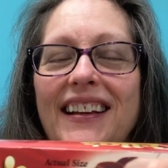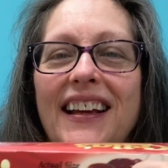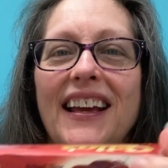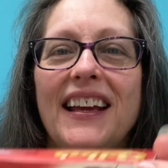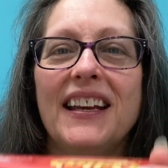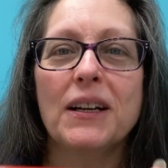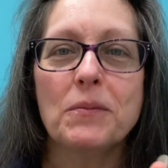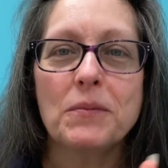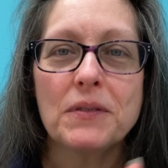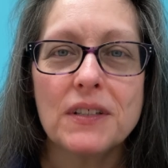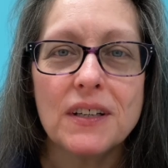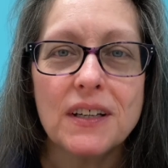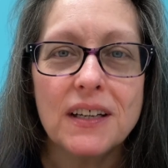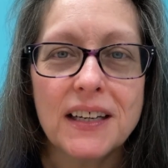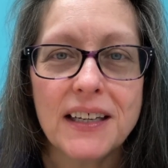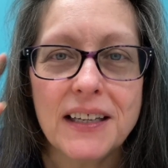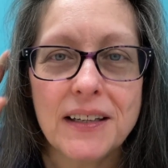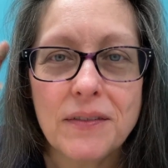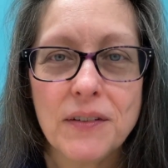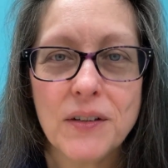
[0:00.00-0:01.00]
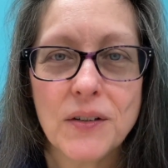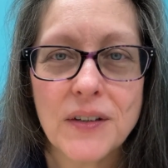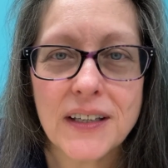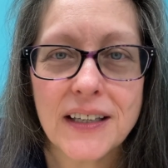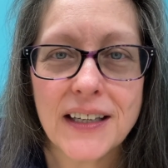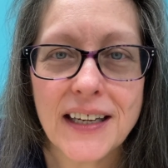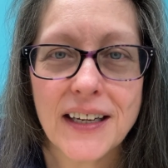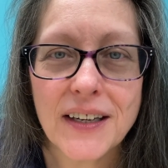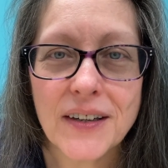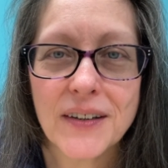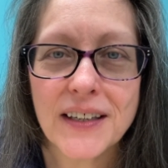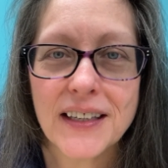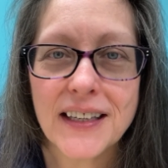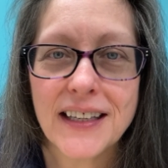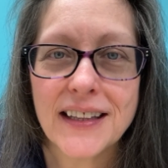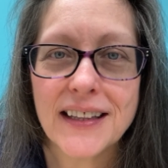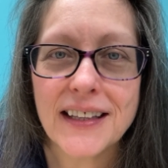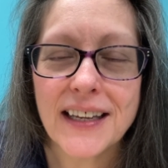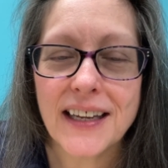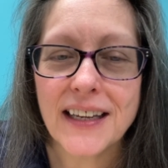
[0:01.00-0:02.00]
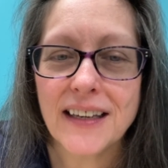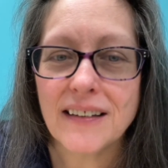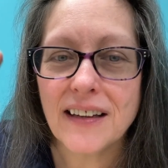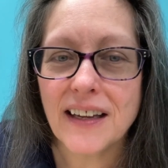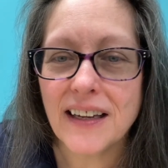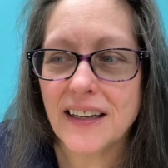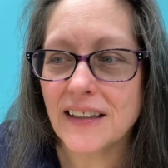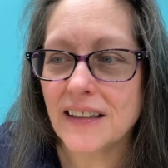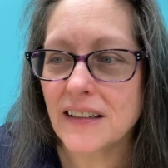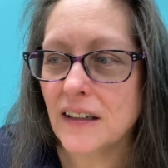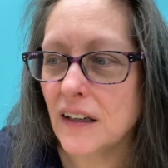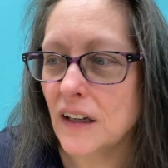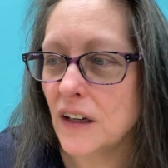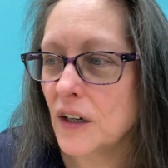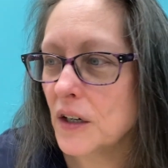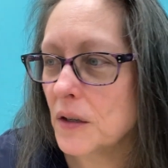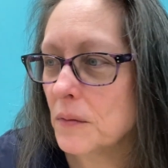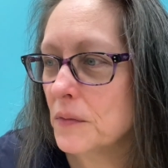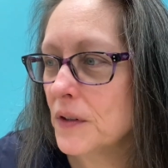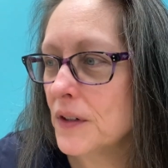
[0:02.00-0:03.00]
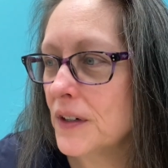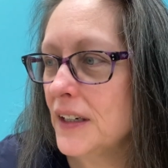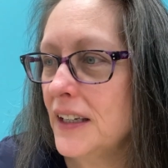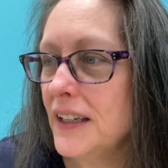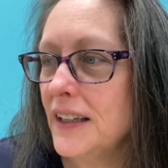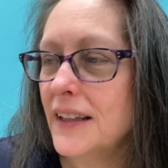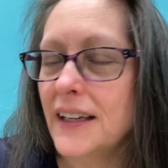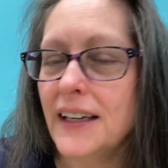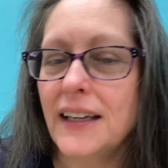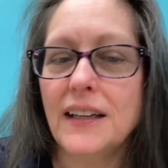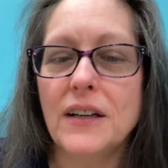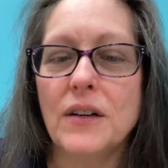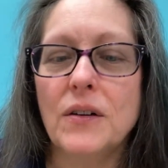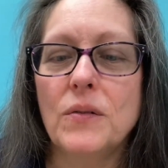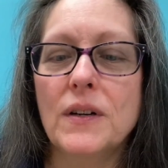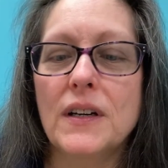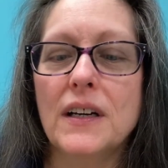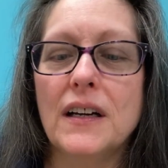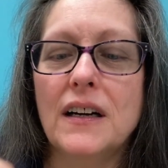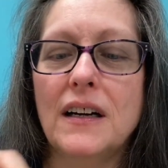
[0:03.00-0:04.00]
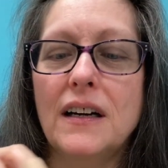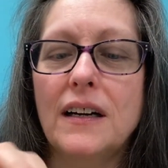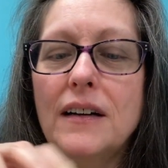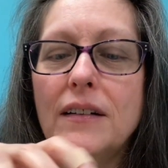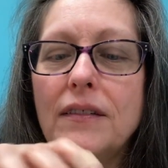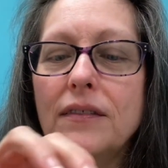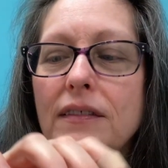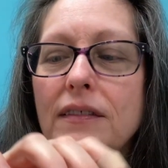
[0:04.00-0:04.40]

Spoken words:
And I'm sorry if you can hear anything, like an alarm or anything going off.